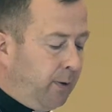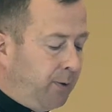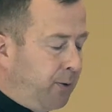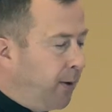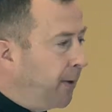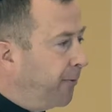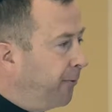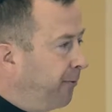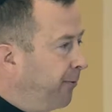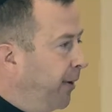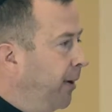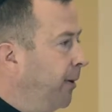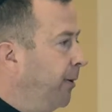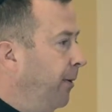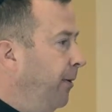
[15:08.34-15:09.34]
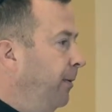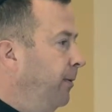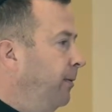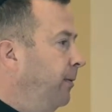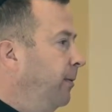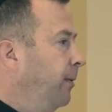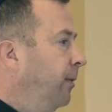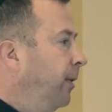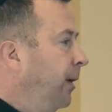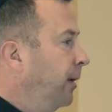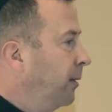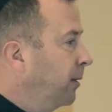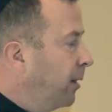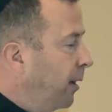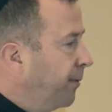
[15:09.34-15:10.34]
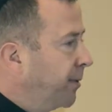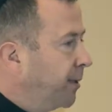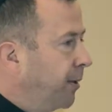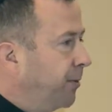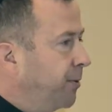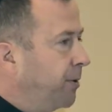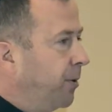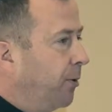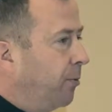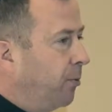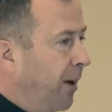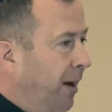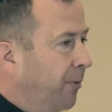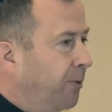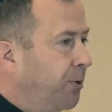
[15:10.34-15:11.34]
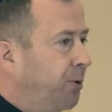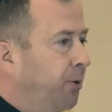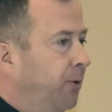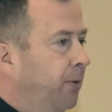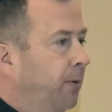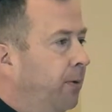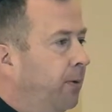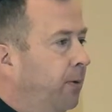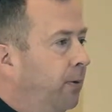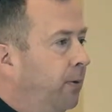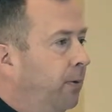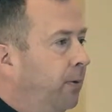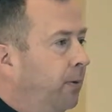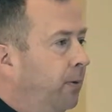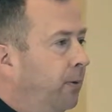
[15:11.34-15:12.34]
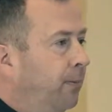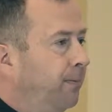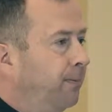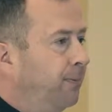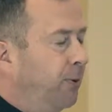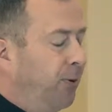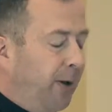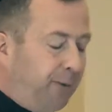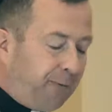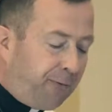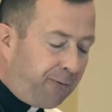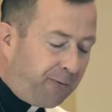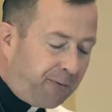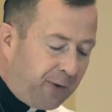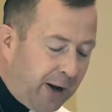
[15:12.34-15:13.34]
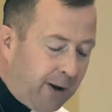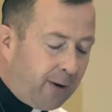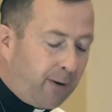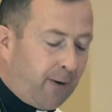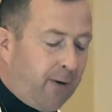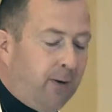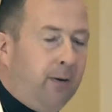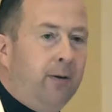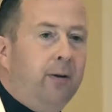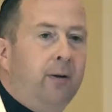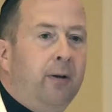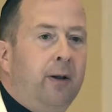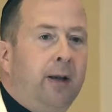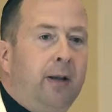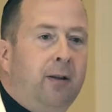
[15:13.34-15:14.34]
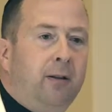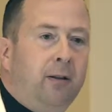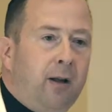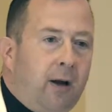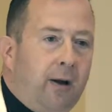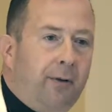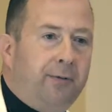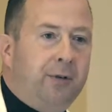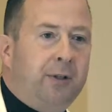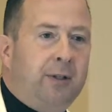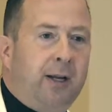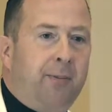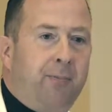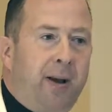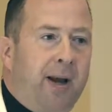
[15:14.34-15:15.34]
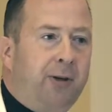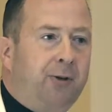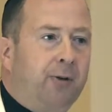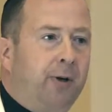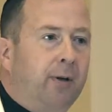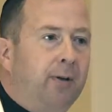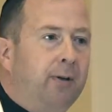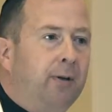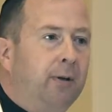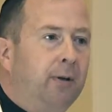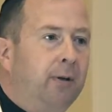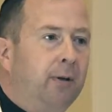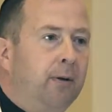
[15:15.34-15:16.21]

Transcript: Do not fear. He loves those around you. Do not fear. He loves St. Patrick's.